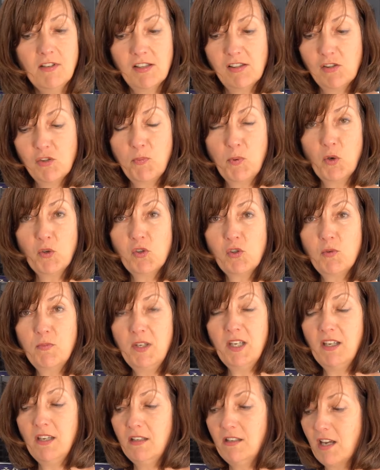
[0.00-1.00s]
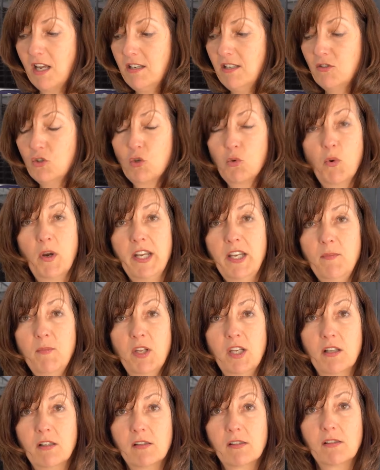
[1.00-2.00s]
It's supposed to be done in 20
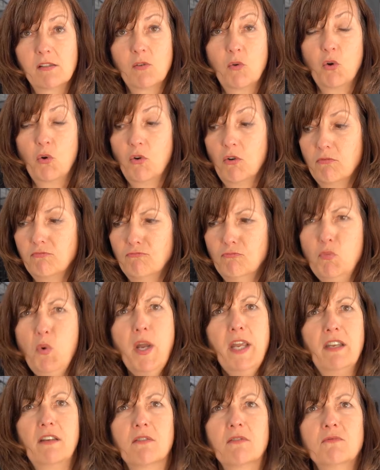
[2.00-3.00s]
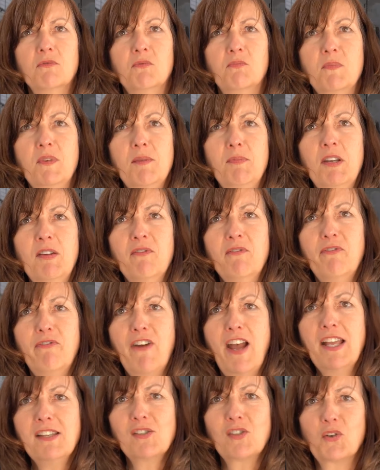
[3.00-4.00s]
minutes or wait, maybe even
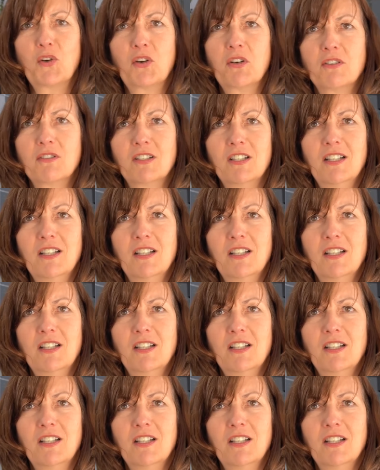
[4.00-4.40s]
faster.